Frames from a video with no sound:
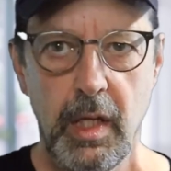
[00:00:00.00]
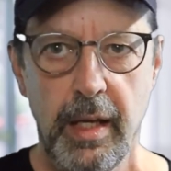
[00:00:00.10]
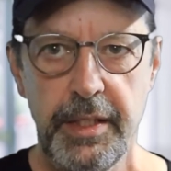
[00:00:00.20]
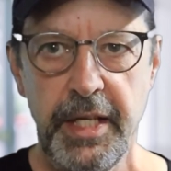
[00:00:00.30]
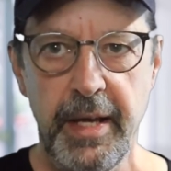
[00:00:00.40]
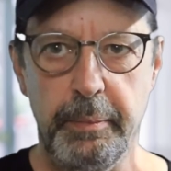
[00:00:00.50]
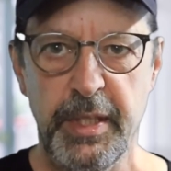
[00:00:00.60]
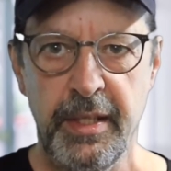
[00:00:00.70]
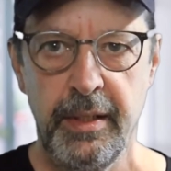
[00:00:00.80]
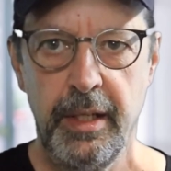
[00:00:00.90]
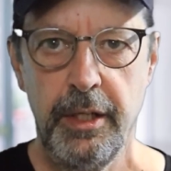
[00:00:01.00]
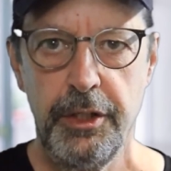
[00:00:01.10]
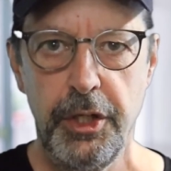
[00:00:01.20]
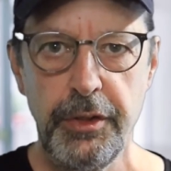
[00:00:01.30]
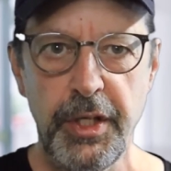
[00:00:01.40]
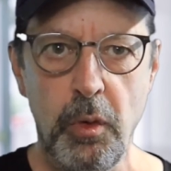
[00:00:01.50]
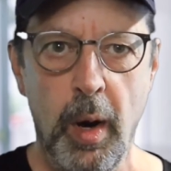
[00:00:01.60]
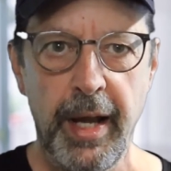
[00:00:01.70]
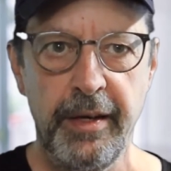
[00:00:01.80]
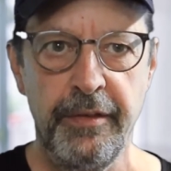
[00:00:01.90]
Tips: choose a
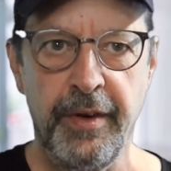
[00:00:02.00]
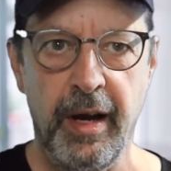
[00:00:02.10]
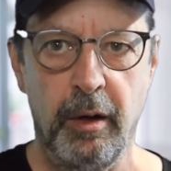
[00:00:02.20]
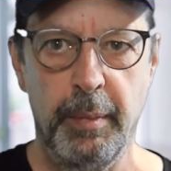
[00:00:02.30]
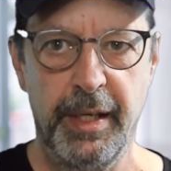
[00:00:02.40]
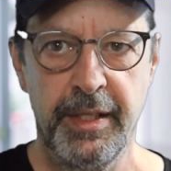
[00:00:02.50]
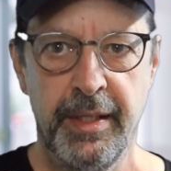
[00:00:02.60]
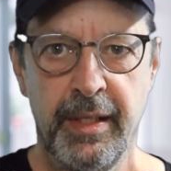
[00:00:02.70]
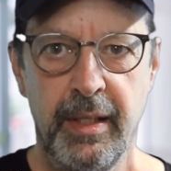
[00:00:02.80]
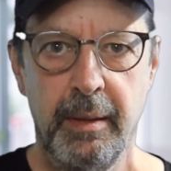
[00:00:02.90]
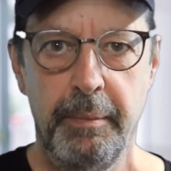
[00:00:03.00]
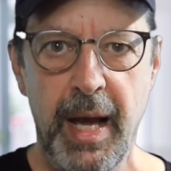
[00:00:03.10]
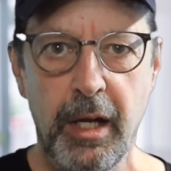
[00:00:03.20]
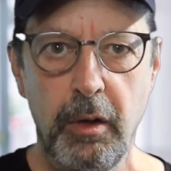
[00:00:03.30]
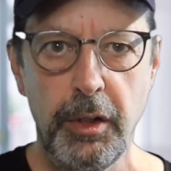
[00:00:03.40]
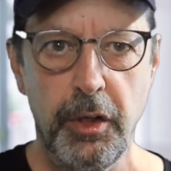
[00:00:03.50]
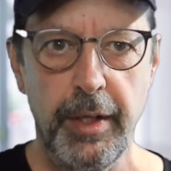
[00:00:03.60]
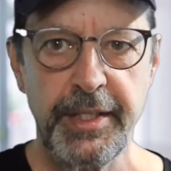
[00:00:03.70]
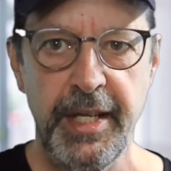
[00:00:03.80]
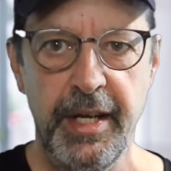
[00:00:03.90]
quiet environment. Background
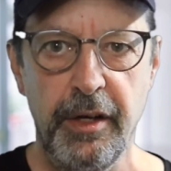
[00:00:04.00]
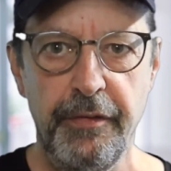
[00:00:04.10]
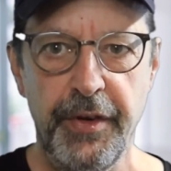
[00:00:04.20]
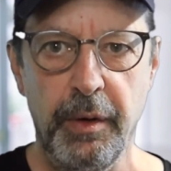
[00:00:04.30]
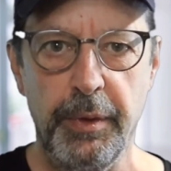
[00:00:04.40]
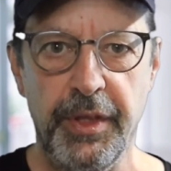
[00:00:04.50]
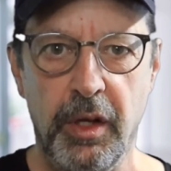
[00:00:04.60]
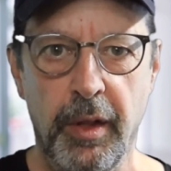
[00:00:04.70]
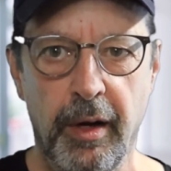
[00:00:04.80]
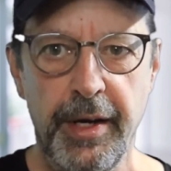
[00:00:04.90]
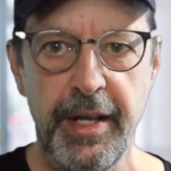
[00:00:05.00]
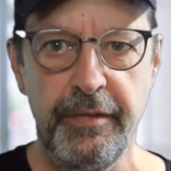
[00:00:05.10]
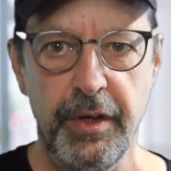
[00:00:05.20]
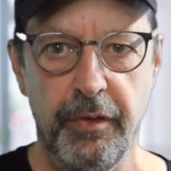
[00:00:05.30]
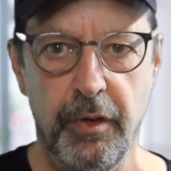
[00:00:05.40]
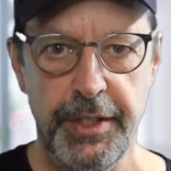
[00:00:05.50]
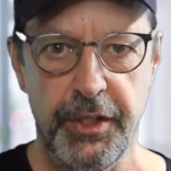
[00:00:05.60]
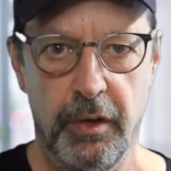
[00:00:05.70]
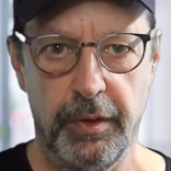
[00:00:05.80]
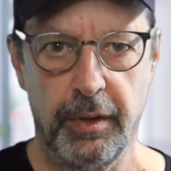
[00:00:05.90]
noise can interfere with the clarity of your
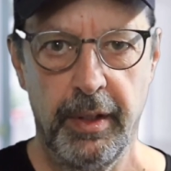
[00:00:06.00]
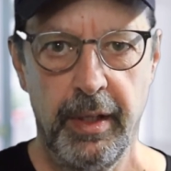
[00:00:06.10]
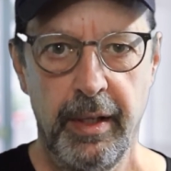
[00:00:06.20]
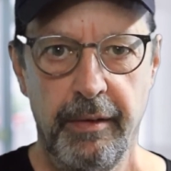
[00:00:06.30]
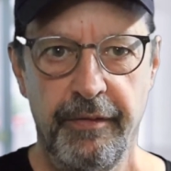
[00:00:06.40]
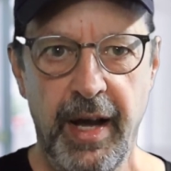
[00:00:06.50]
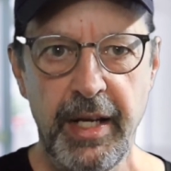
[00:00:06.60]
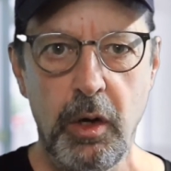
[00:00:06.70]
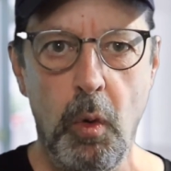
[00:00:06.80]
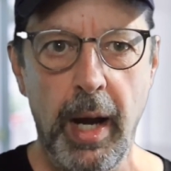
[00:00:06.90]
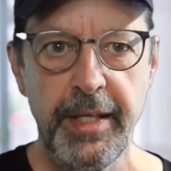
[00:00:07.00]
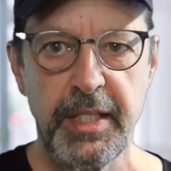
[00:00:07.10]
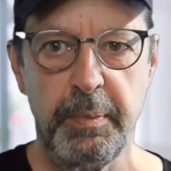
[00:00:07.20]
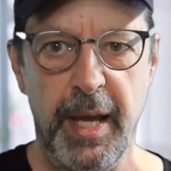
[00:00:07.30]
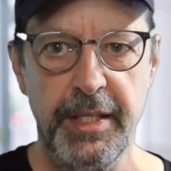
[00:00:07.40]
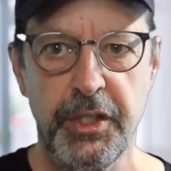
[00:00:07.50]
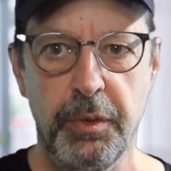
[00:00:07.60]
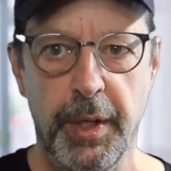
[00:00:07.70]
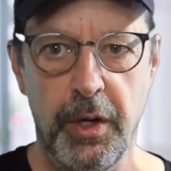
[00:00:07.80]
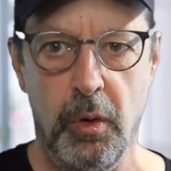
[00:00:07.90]
voiceover. Find a quiet space to
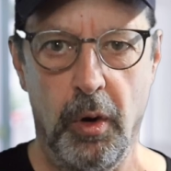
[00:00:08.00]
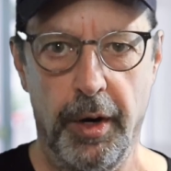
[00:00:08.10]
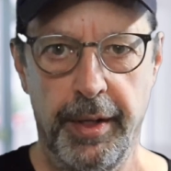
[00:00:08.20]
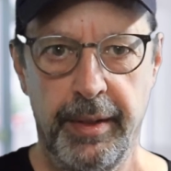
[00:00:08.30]
record.